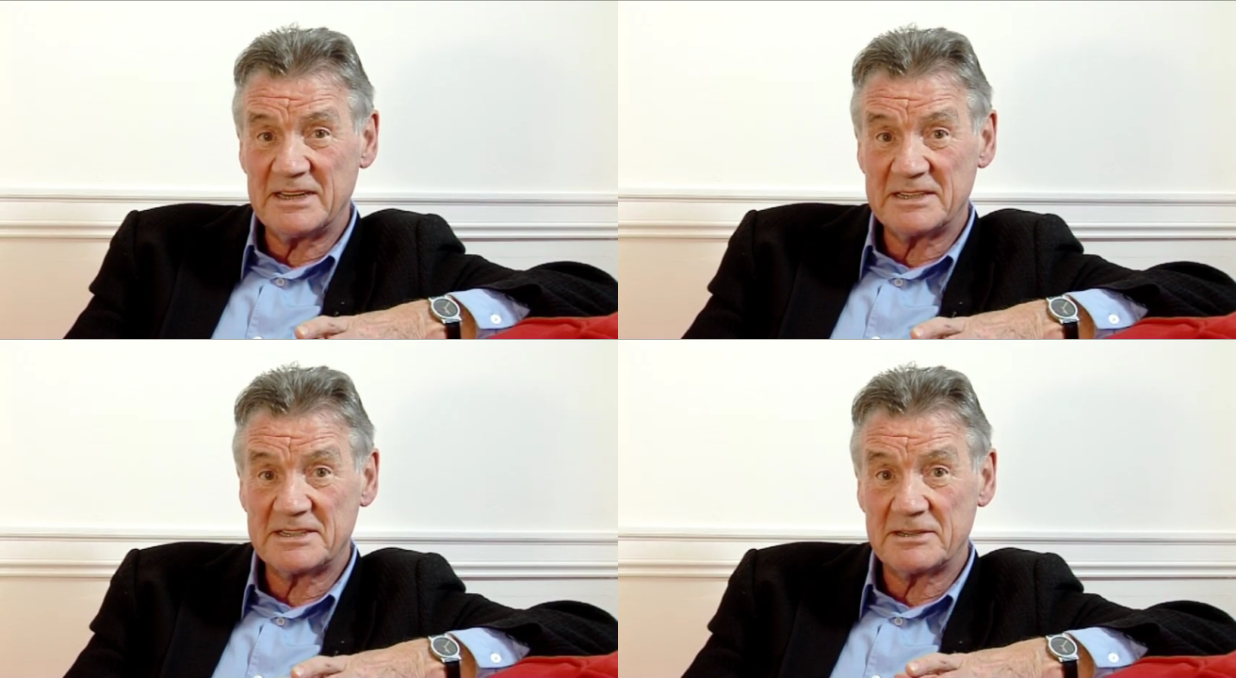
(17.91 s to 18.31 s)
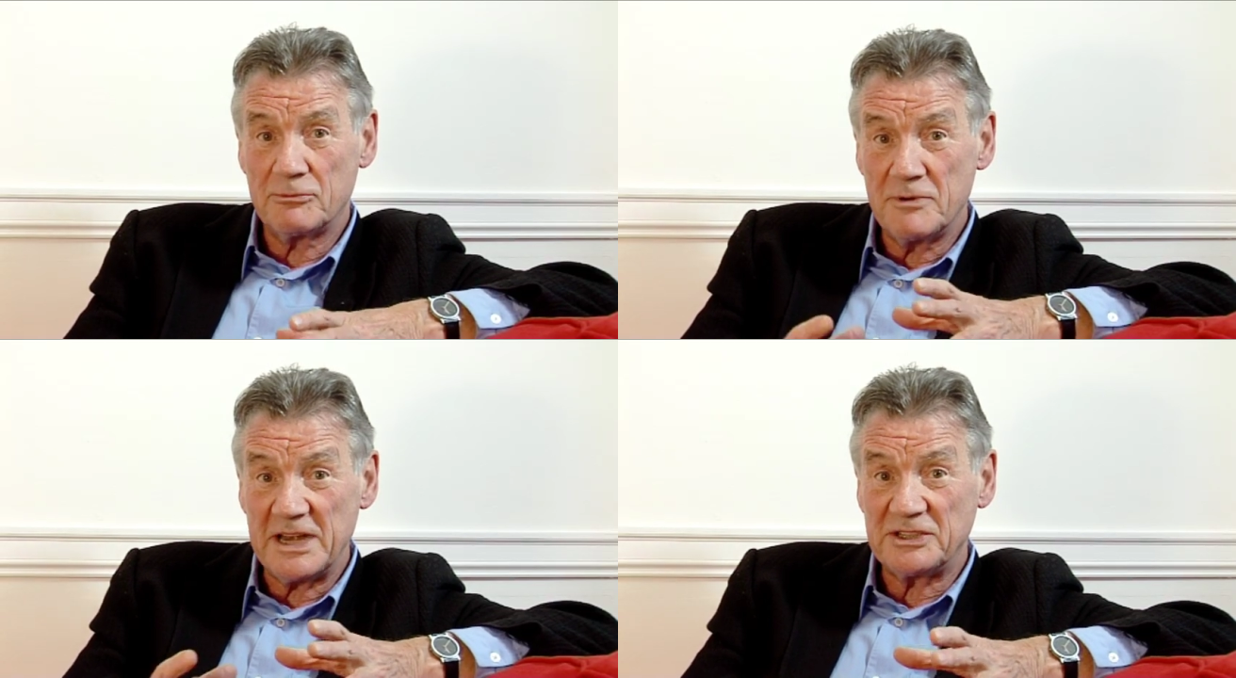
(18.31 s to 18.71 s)
It's
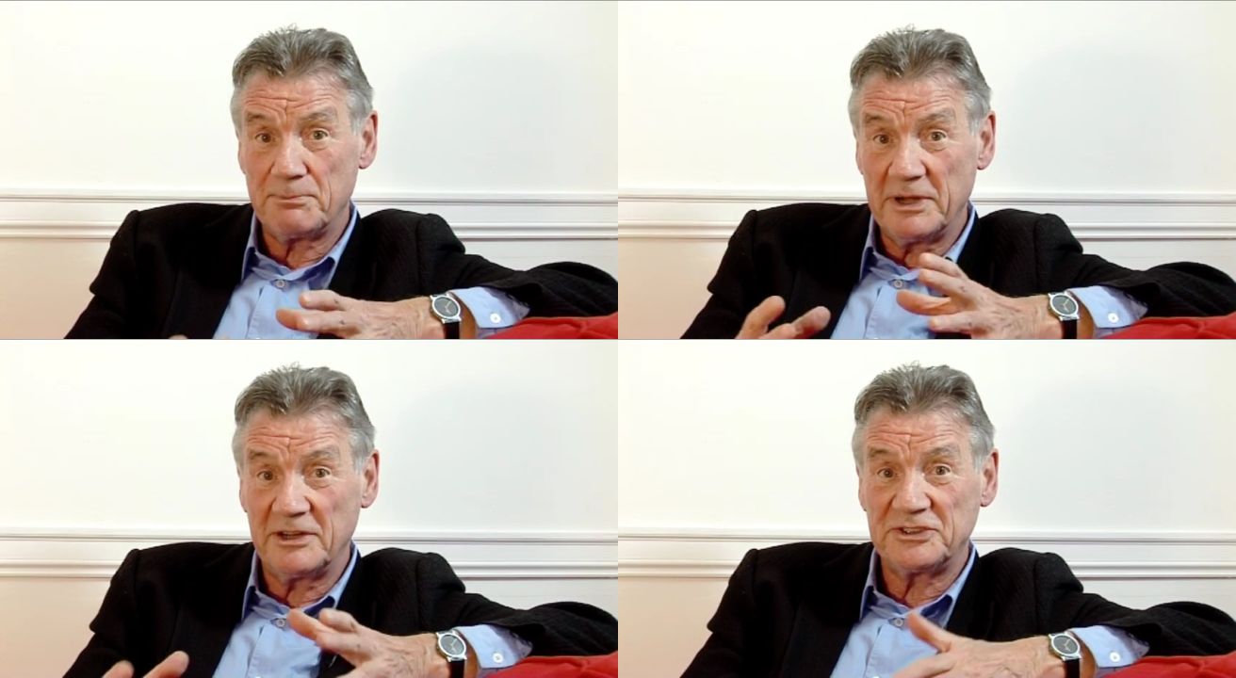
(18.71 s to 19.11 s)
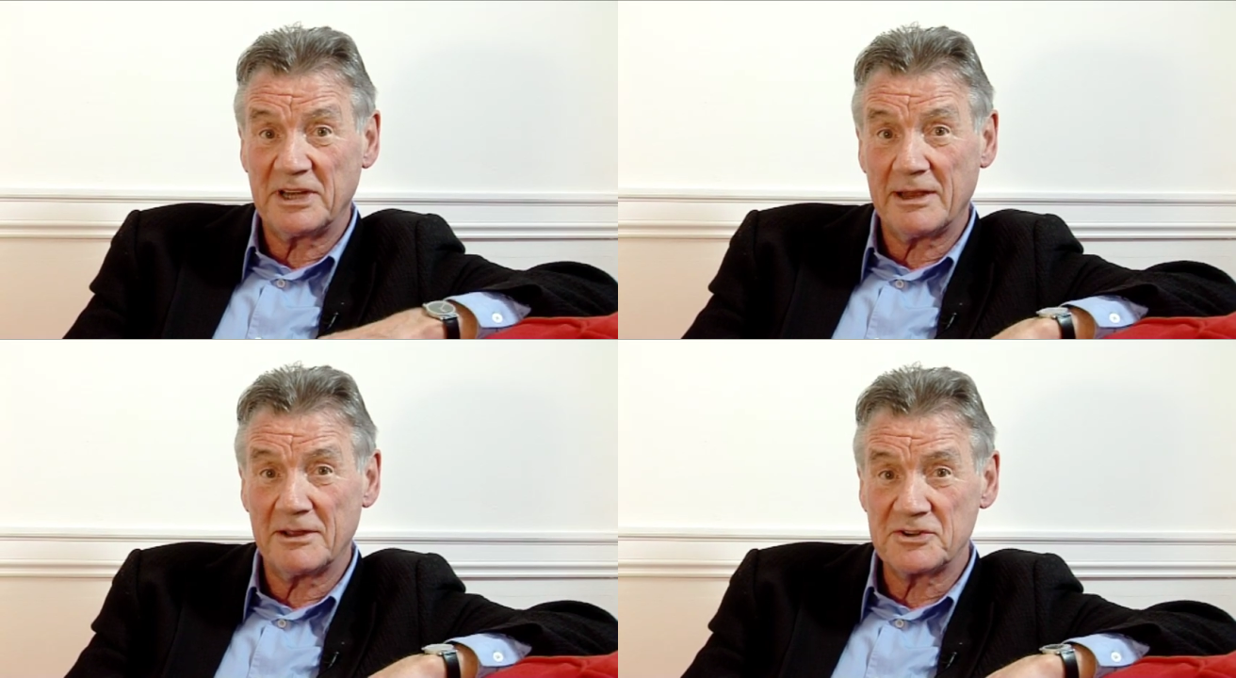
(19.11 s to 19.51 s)
a rich,
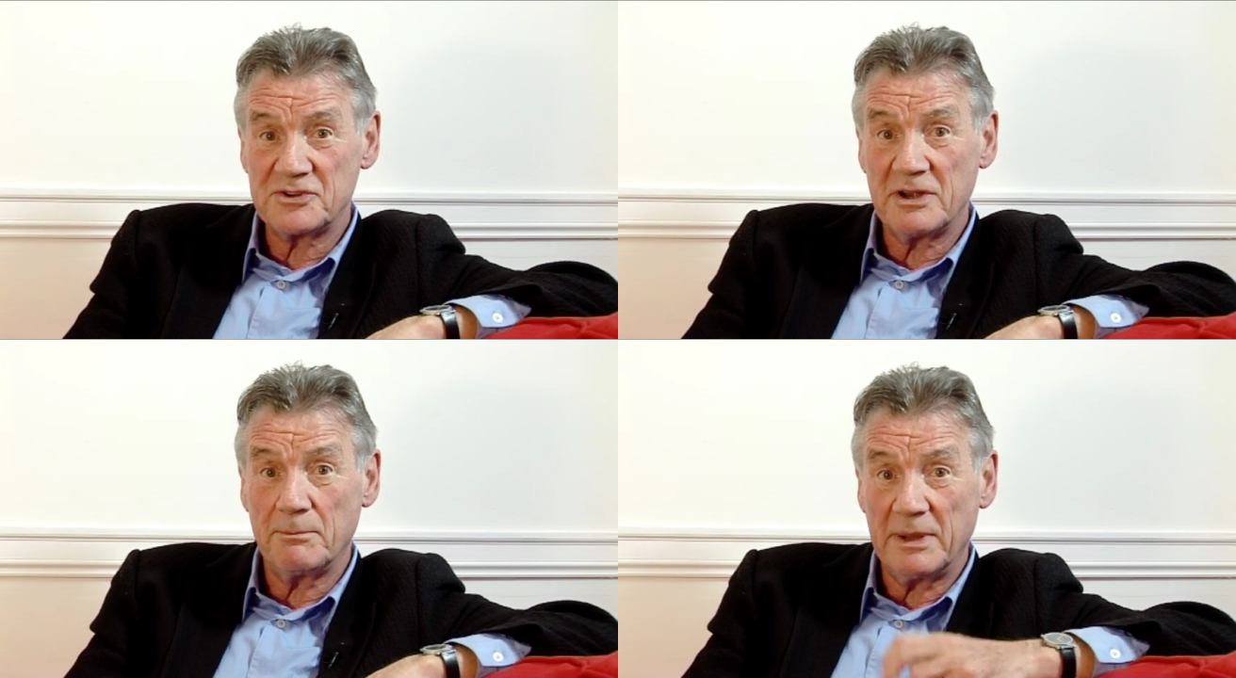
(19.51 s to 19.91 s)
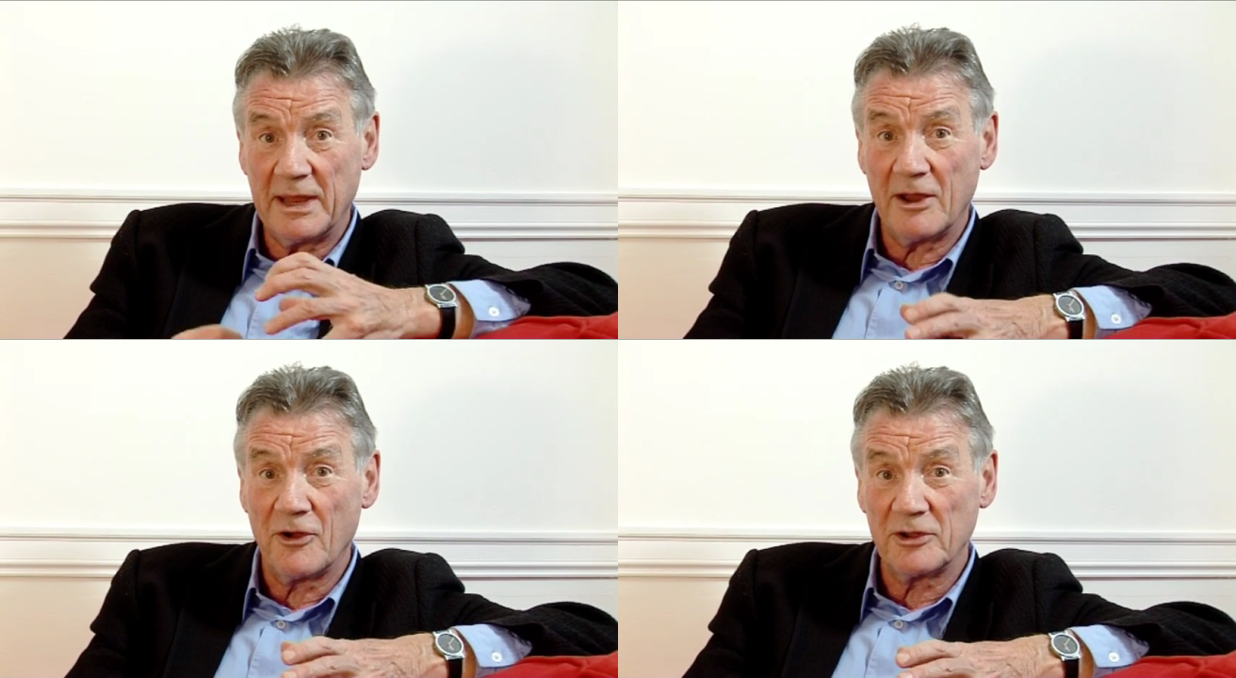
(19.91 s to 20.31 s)
burgeoning country, a
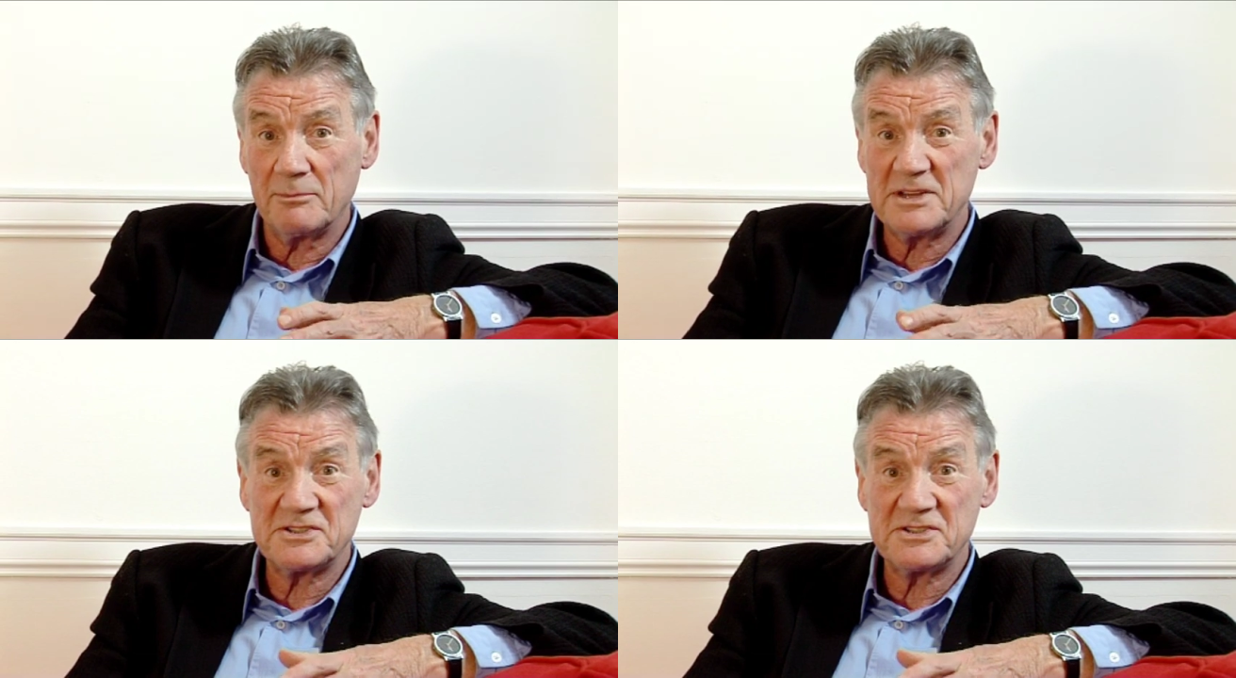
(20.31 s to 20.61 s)
big economy.